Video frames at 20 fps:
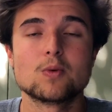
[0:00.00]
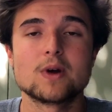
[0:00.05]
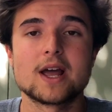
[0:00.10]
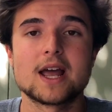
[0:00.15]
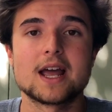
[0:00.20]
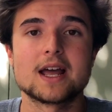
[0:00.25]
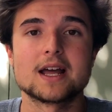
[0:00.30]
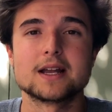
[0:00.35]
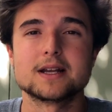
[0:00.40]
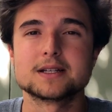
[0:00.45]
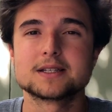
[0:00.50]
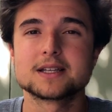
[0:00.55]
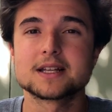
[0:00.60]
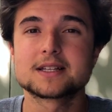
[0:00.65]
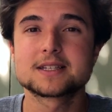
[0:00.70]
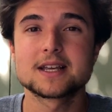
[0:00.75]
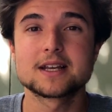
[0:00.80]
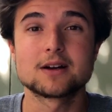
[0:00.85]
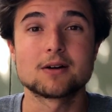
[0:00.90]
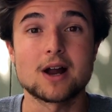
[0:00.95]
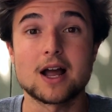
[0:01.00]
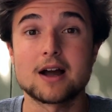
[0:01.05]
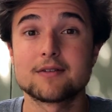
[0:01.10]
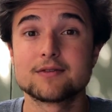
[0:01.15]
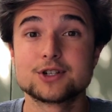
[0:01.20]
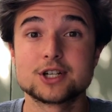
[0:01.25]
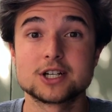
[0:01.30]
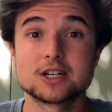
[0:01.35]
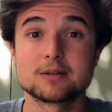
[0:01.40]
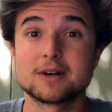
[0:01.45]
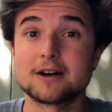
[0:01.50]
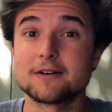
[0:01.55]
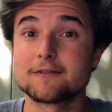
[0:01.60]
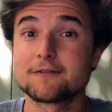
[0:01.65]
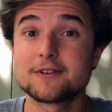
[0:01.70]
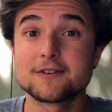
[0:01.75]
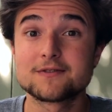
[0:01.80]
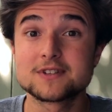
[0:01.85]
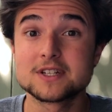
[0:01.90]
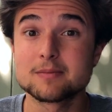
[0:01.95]
And let's say you're averaging about
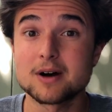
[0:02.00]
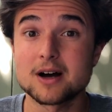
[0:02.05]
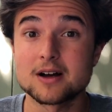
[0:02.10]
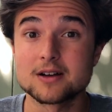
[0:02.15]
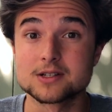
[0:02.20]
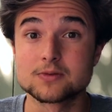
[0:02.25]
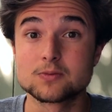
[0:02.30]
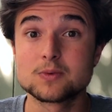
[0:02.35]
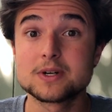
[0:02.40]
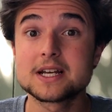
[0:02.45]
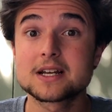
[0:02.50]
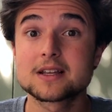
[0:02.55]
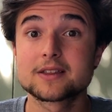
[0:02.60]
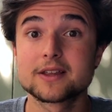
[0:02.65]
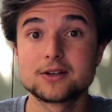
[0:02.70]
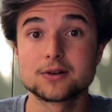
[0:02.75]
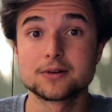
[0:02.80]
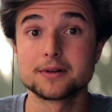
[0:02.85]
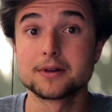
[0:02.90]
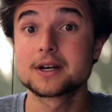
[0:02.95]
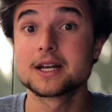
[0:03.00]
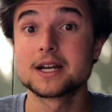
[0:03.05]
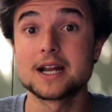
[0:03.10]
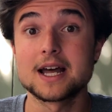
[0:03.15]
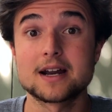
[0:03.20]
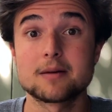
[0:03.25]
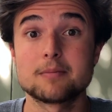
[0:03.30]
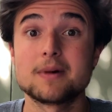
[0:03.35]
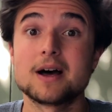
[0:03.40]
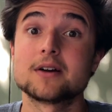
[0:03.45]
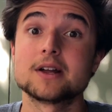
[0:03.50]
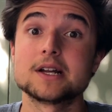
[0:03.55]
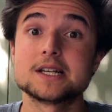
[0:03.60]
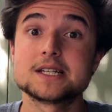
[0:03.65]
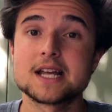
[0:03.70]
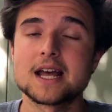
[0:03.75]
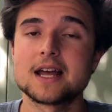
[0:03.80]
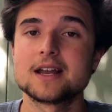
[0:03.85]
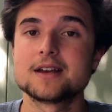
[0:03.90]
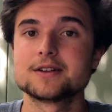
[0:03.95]
50 miles a week, then you're looking at about a
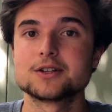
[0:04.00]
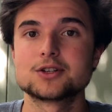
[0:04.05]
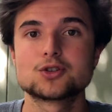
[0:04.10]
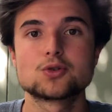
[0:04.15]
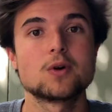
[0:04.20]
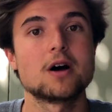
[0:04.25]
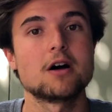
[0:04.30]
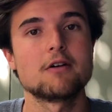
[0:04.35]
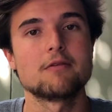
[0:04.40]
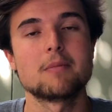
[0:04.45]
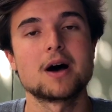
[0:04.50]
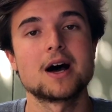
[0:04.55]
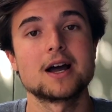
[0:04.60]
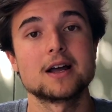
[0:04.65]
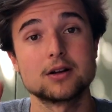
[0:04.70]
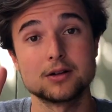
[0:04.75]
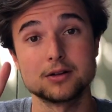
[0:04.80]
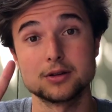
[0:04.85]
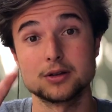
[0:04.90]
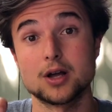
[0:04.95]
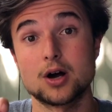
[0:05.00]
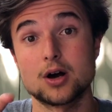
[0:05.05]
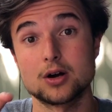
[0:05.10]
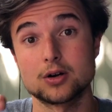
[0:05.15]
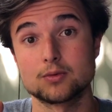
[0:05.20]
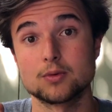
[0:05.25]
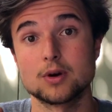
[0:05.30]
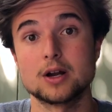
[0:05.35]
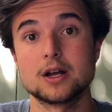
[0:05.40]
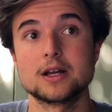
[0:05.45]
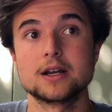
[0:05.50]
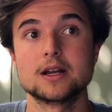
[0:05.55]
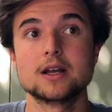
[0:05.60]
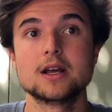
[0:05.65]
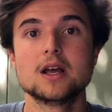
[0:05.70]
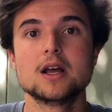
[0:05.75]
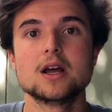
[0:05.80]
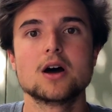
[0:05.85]
10 to 12 mile long run